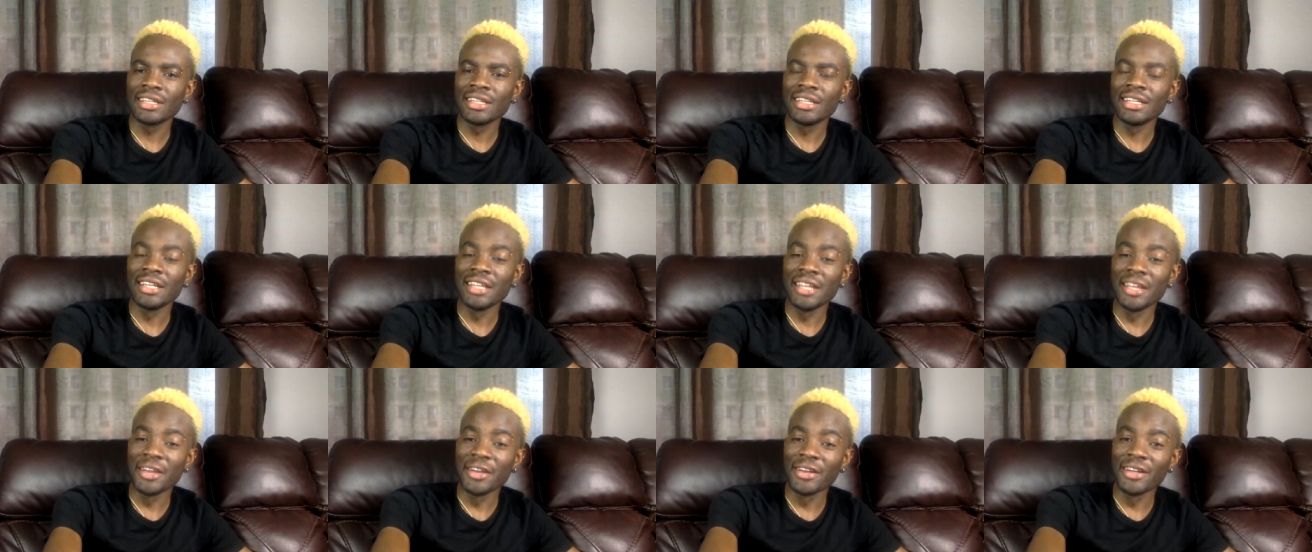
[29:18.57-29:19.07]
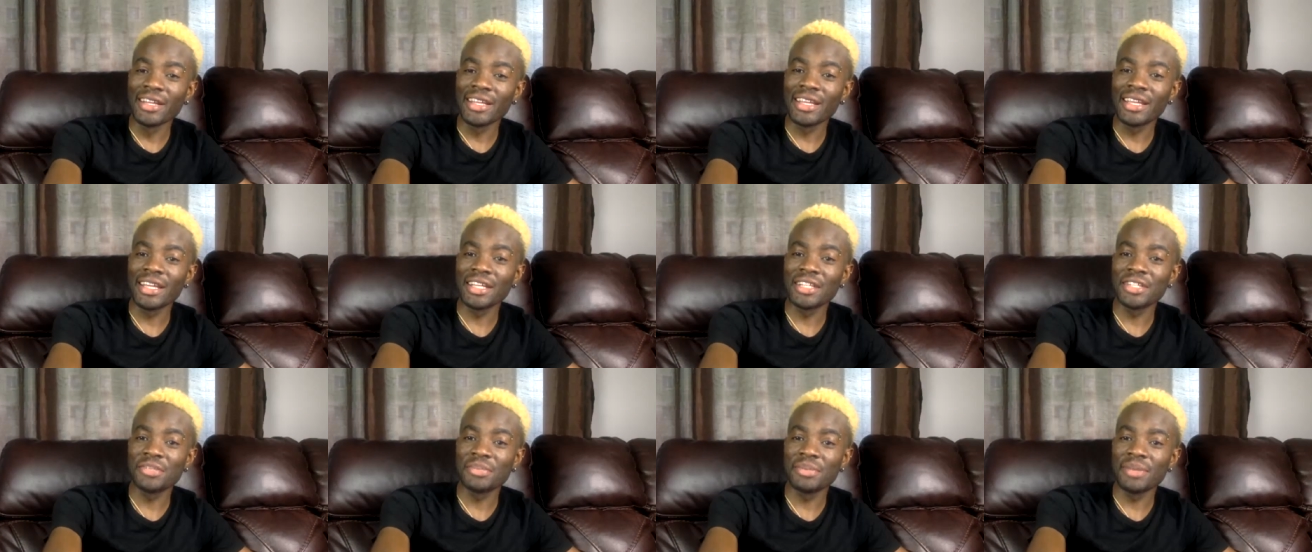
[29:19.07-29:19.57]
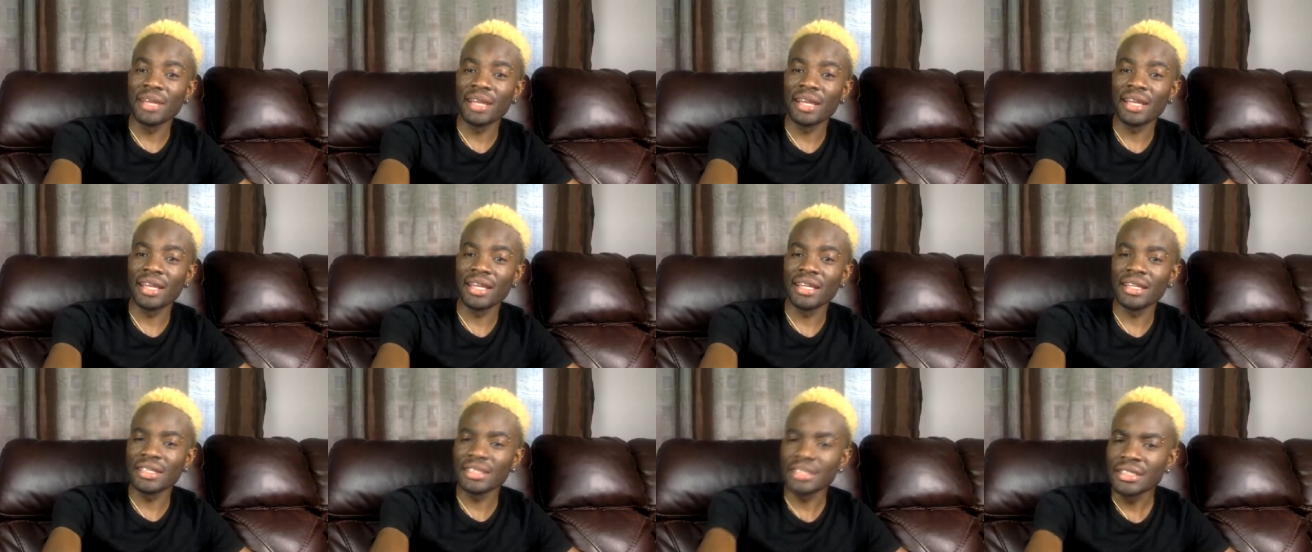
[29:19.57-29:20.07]
Nearly catch me
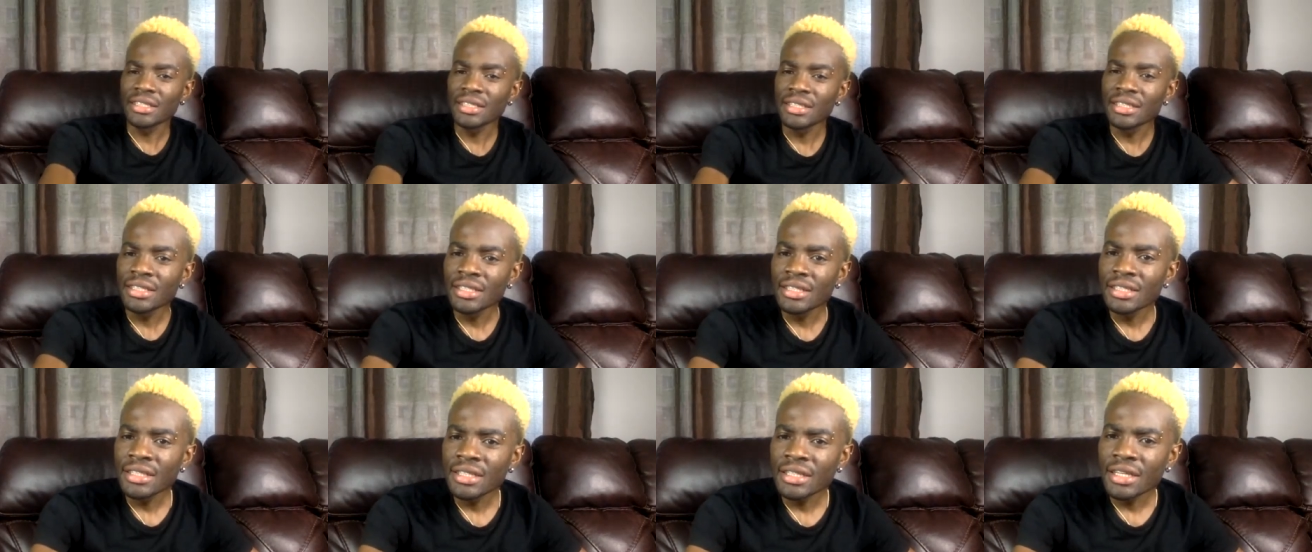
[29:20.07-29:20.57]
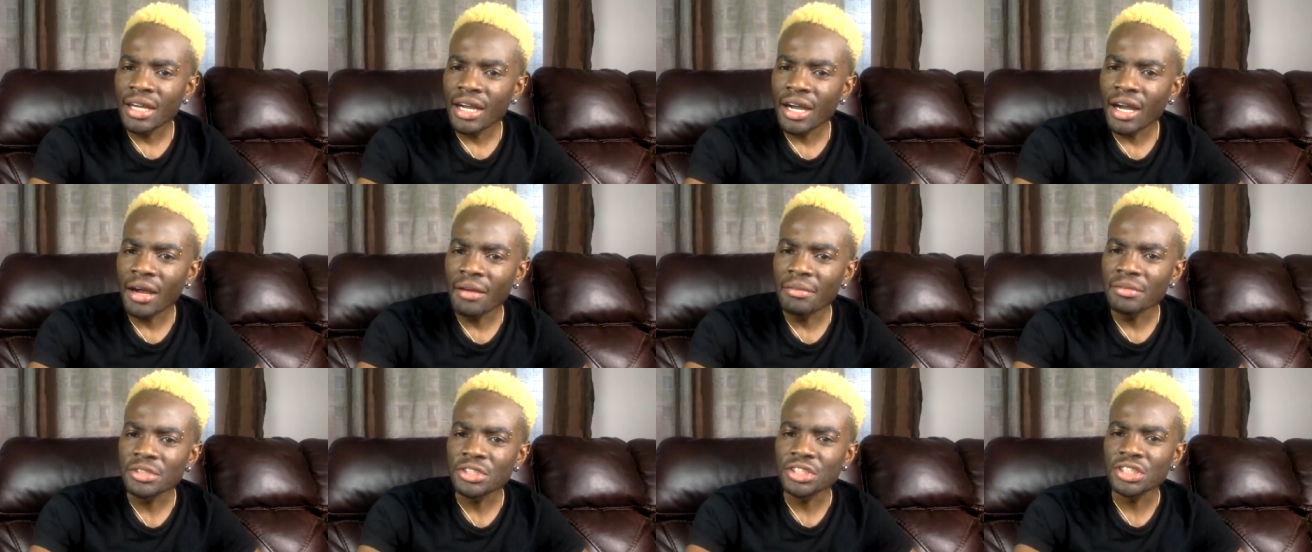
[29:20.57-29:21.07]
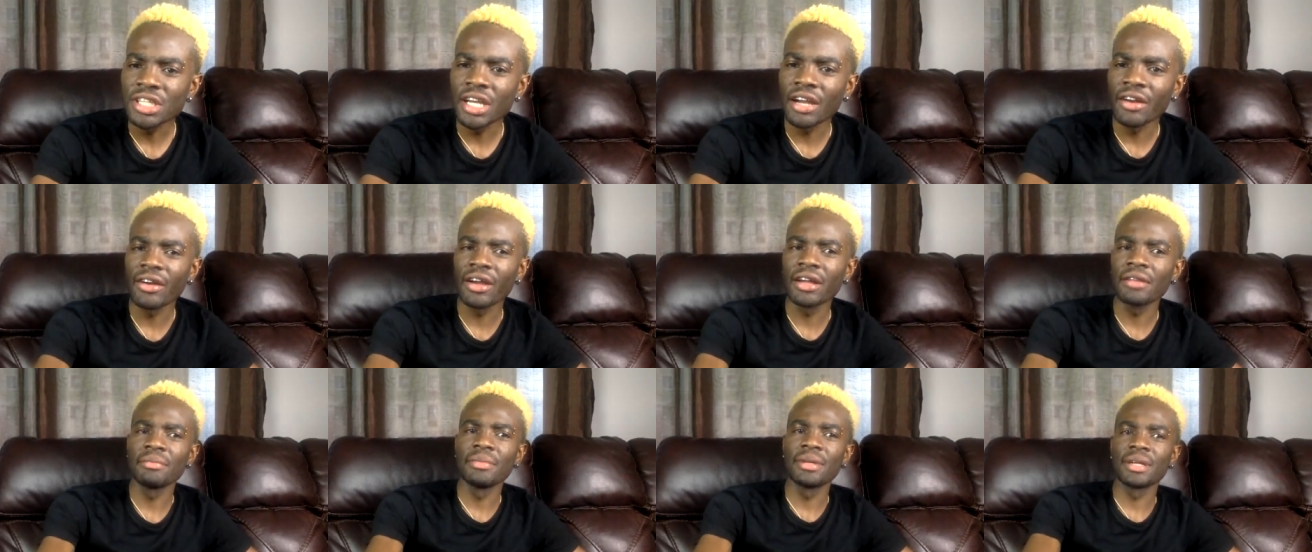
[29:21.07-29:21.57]
again, um,
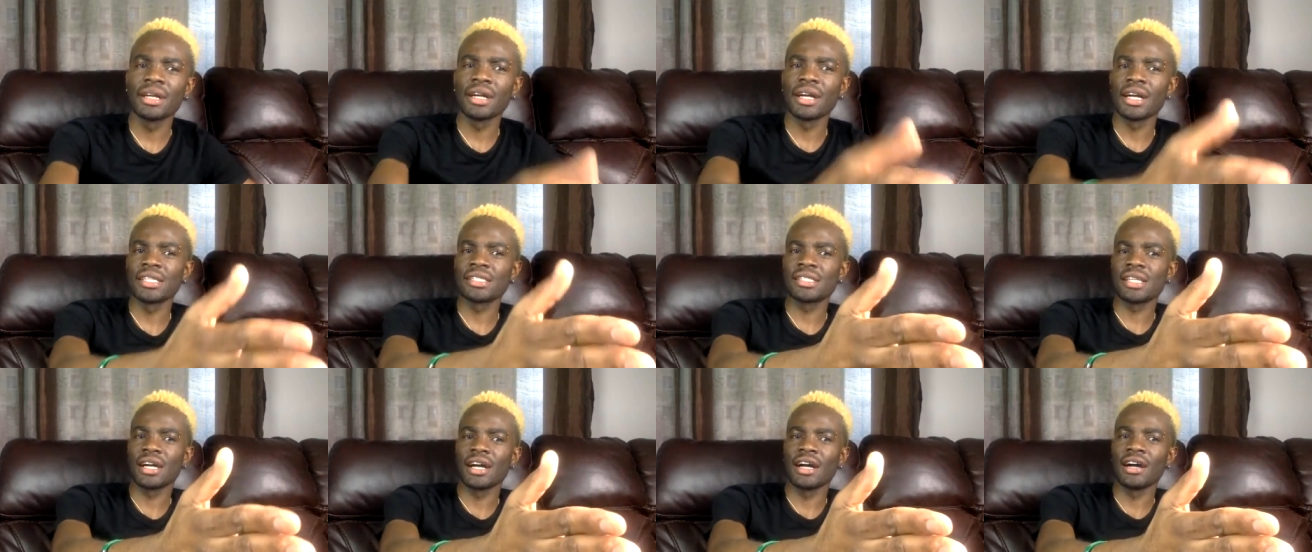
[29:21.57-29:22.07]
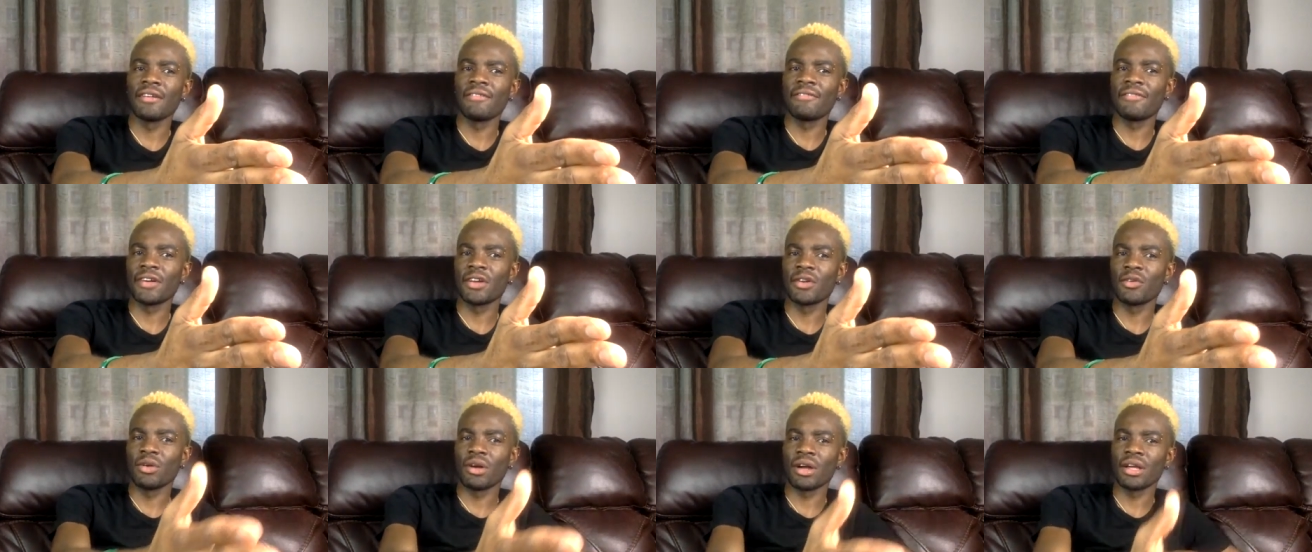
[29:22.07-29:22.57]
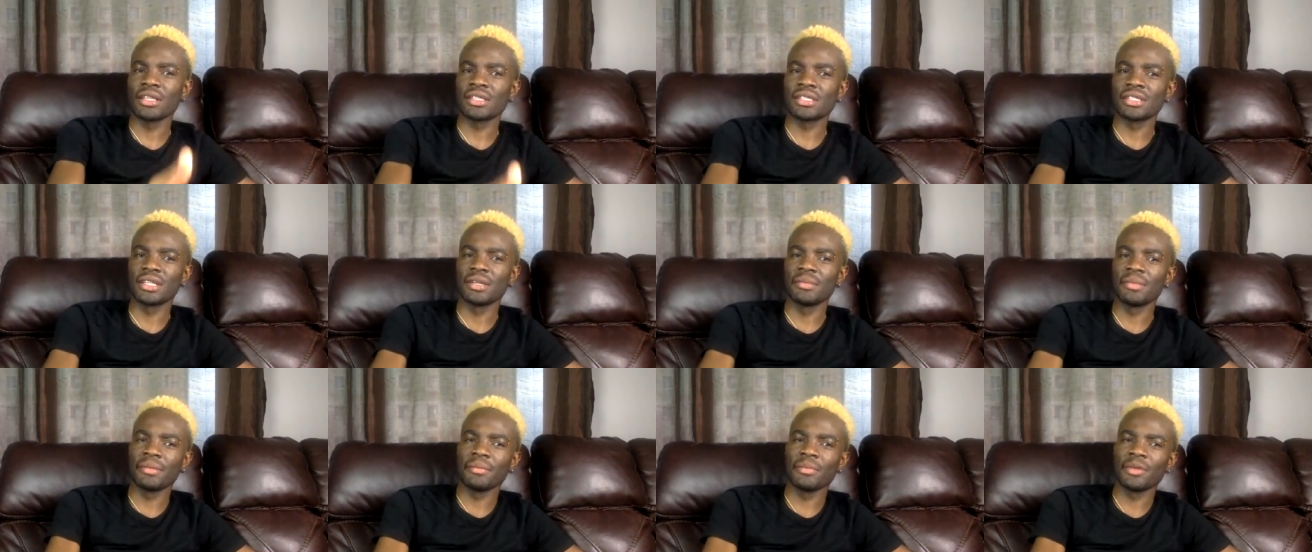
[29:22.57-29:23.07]
Sharon, because half an hour is
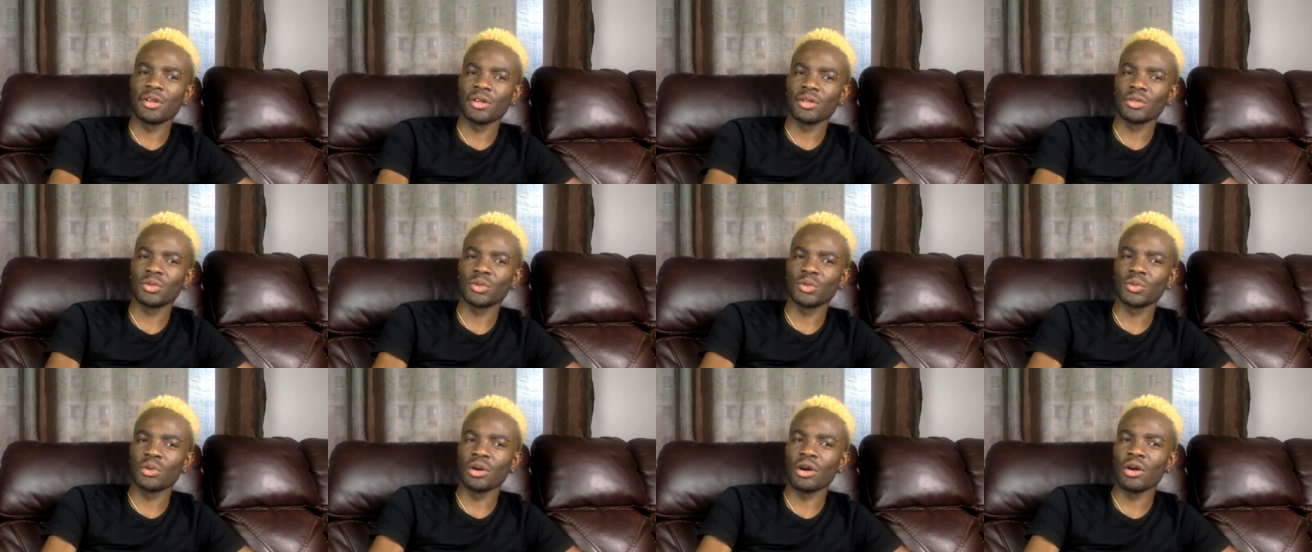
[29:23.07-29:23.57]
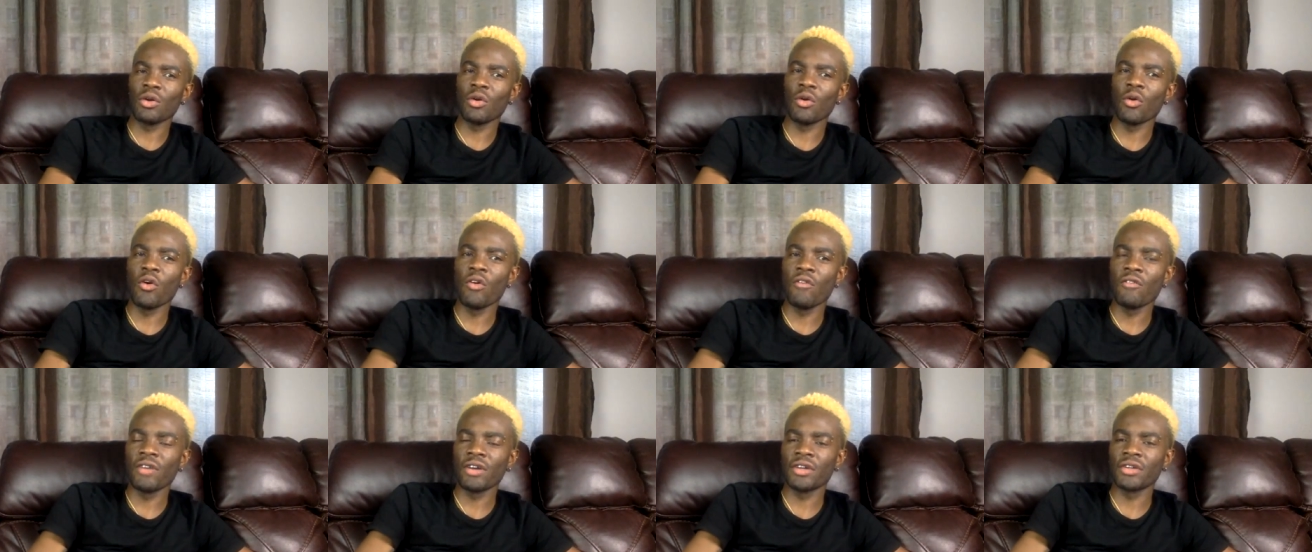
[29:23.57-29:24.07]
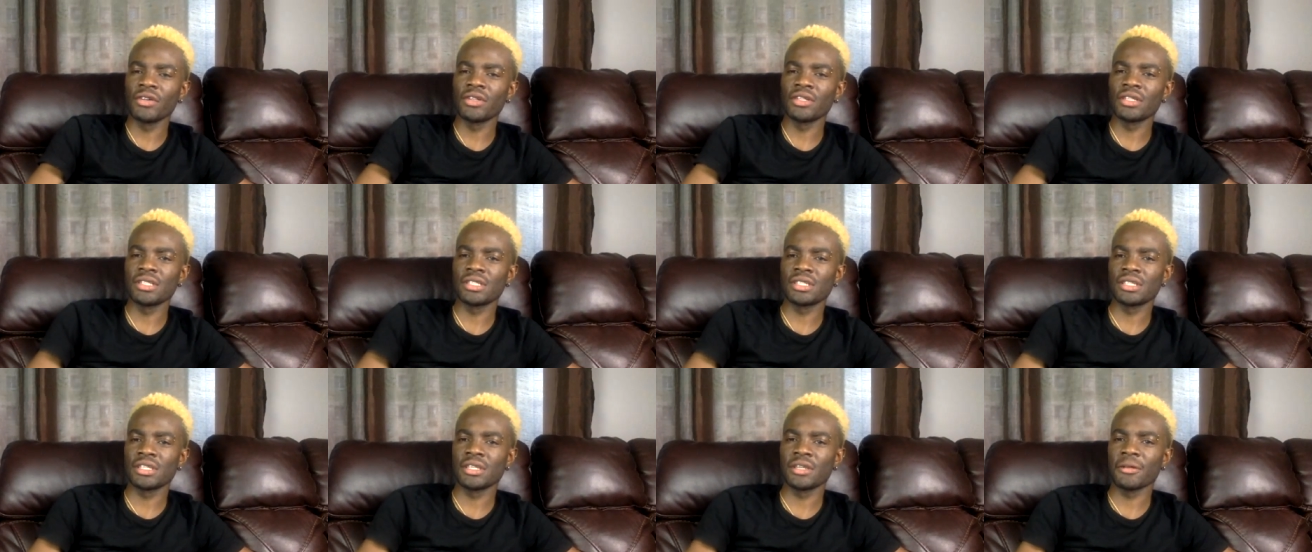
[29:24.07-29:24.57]
the limit. Me not to want overdo
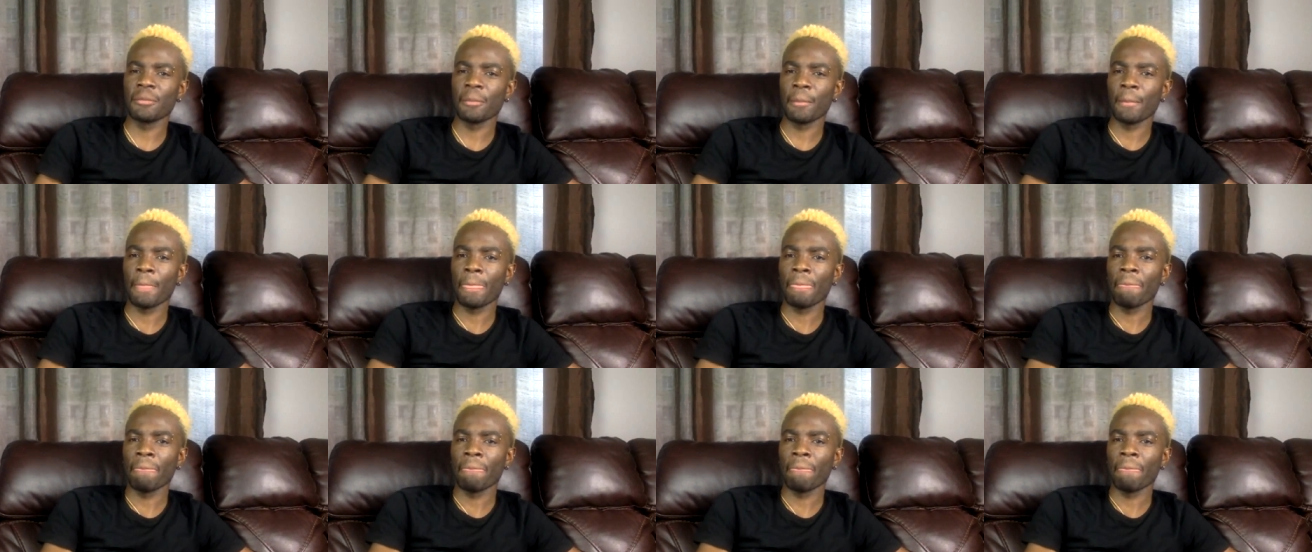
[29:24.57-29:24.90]
this thing.